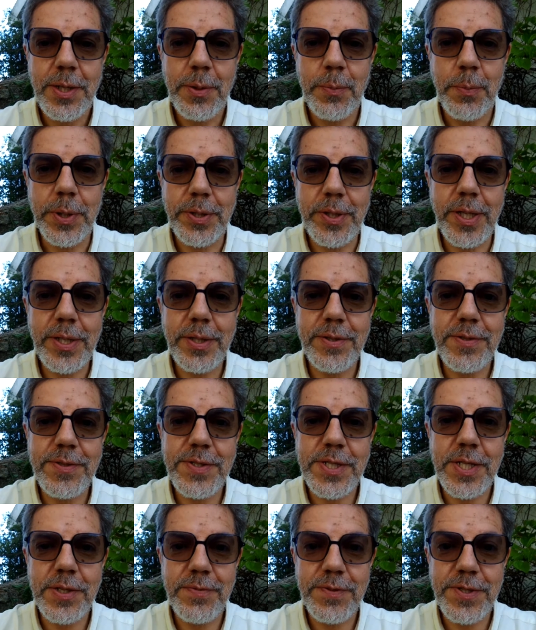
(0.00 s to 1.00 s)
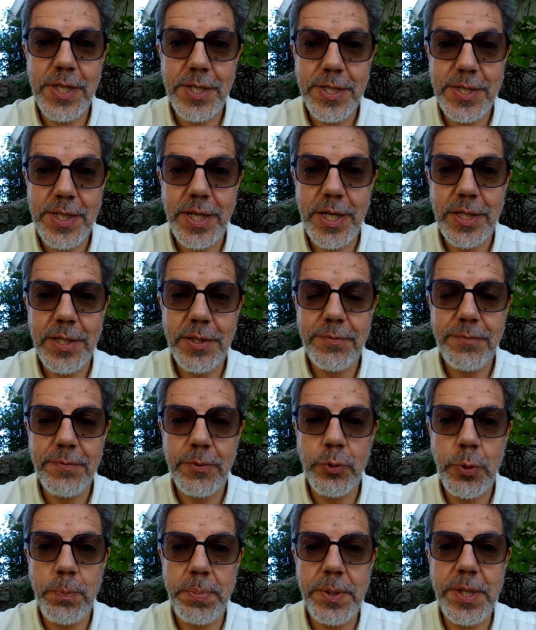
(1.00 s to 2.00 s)
but at the side of
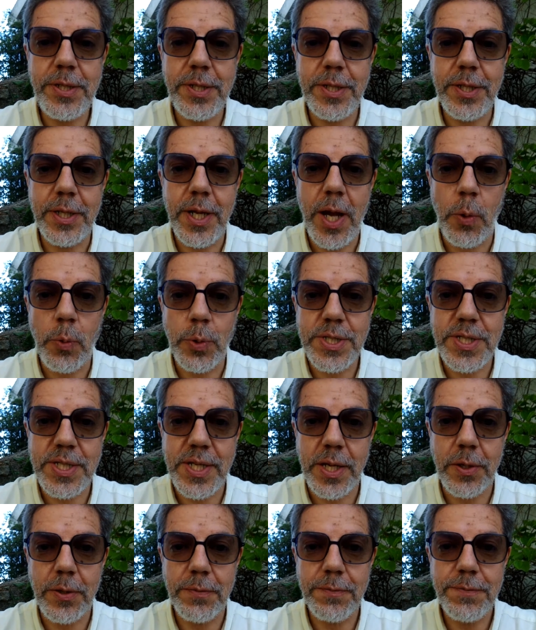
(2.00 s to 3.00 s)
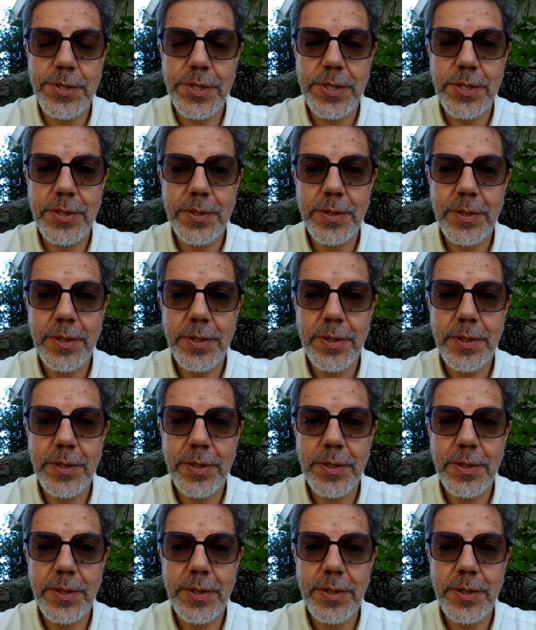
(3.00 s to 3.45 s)
repeating ourselves